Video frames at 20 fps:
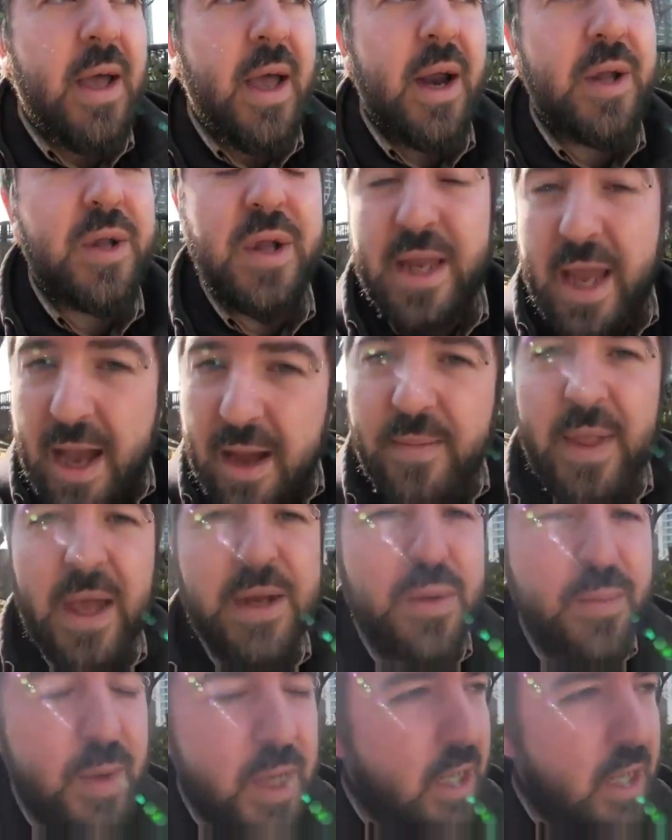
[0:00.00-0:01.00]
And I said, "Yeah,
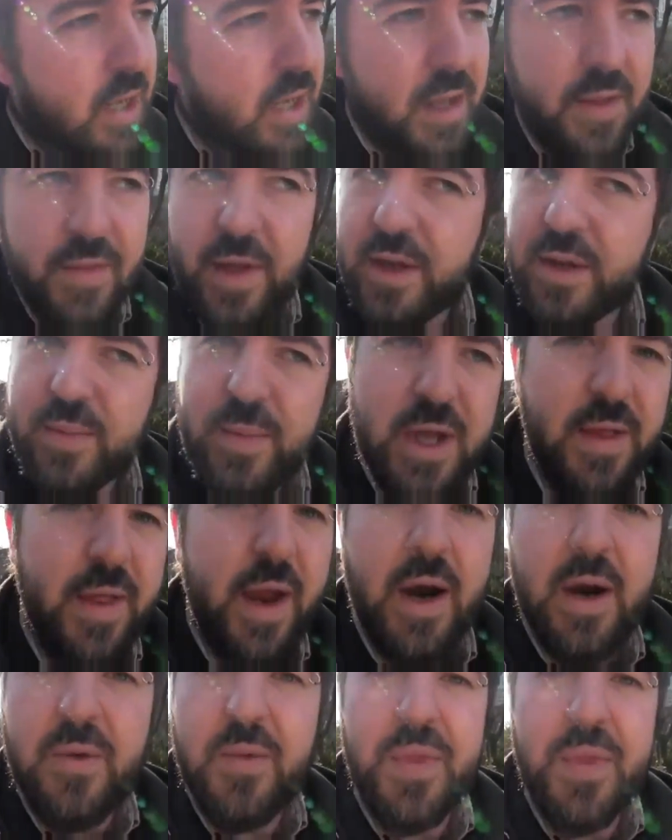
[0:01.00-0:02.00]
that's me
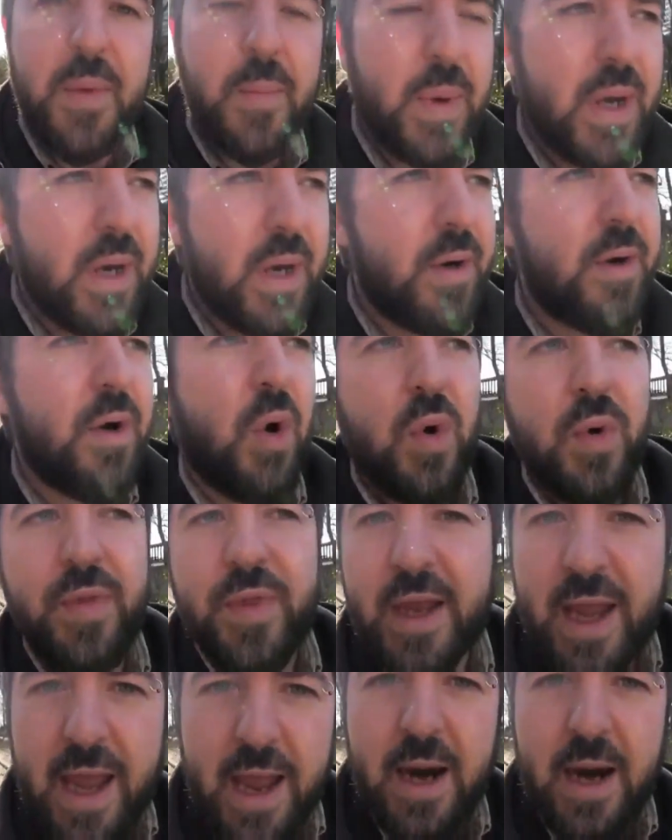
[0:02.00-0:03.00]
there with the beard
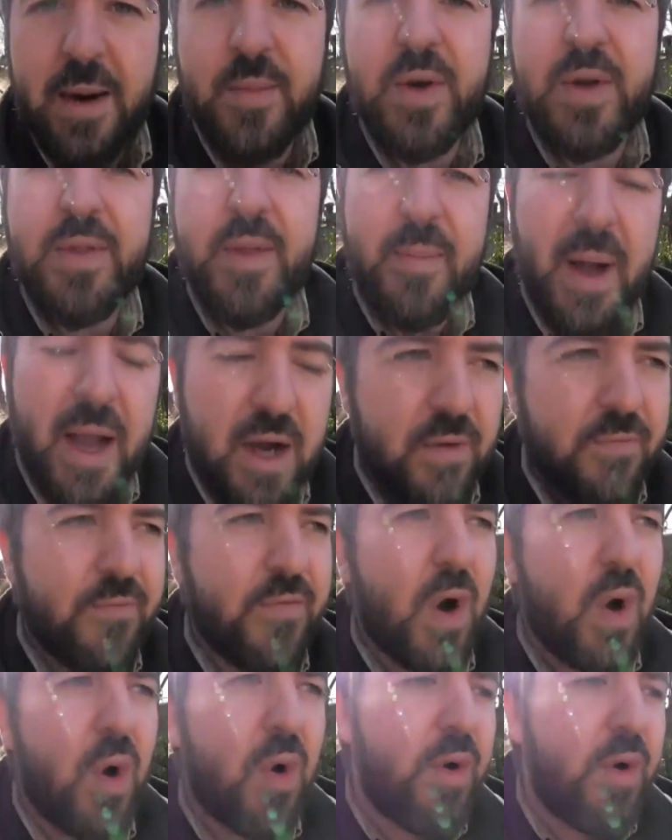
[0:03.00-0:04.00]
holding the camera and the
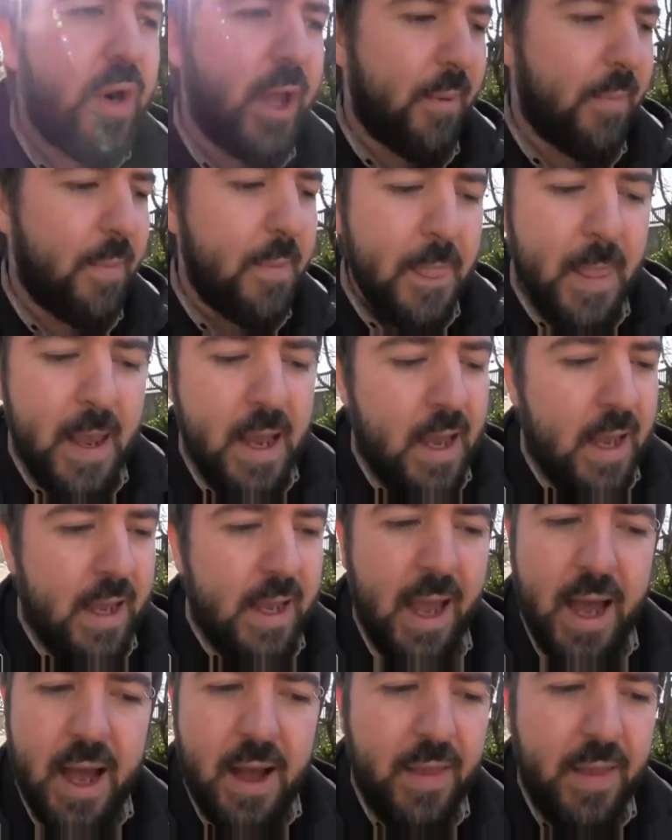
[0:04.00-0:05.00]
microphone, and
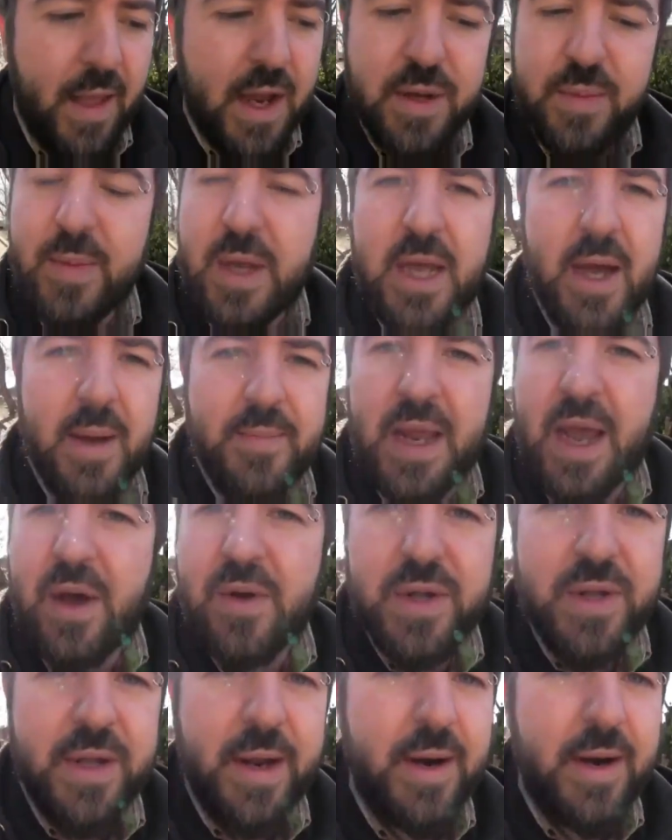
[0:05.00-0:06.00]
yeah, that's me. I'm
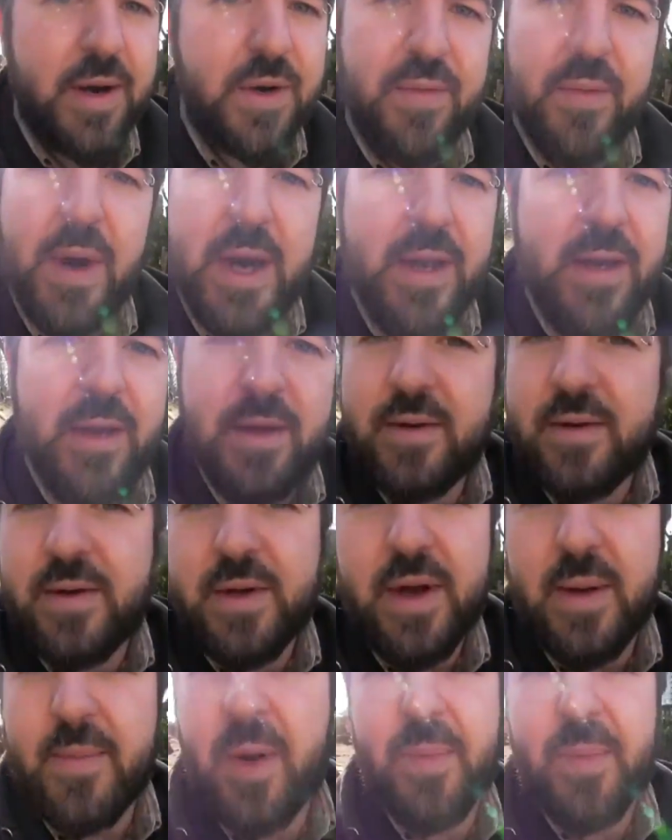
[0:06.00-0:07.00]
downstairs ready
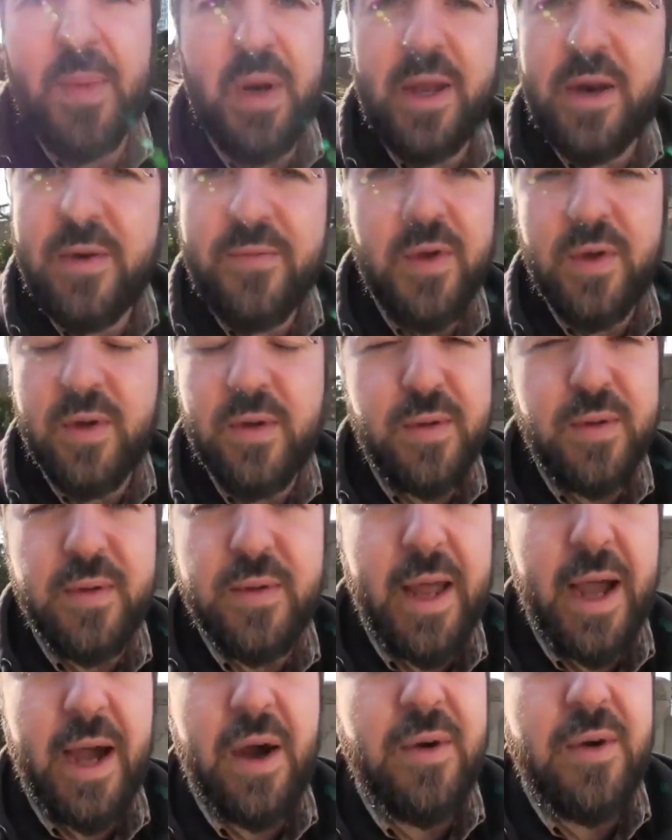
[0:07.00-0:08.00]
to come up and interview
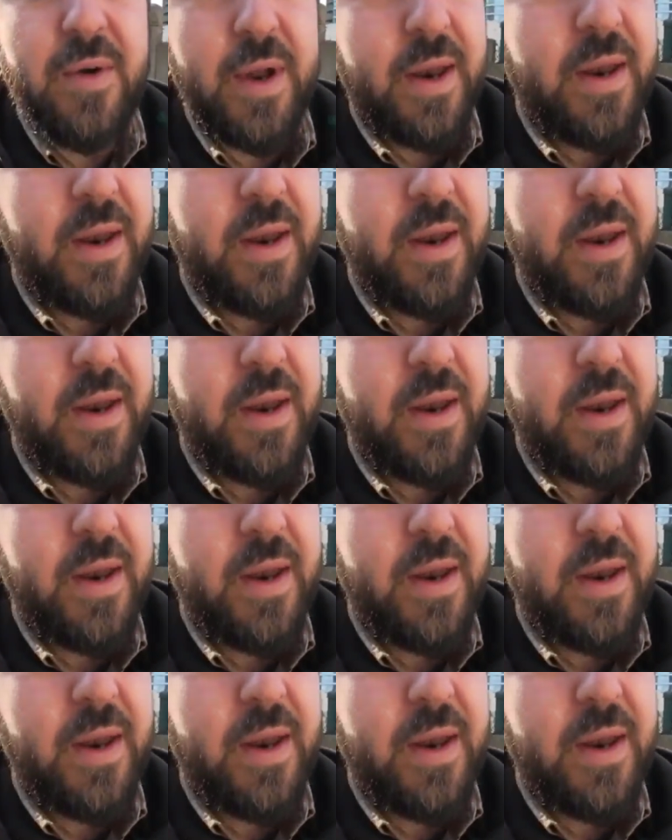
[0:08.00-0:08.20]
you now."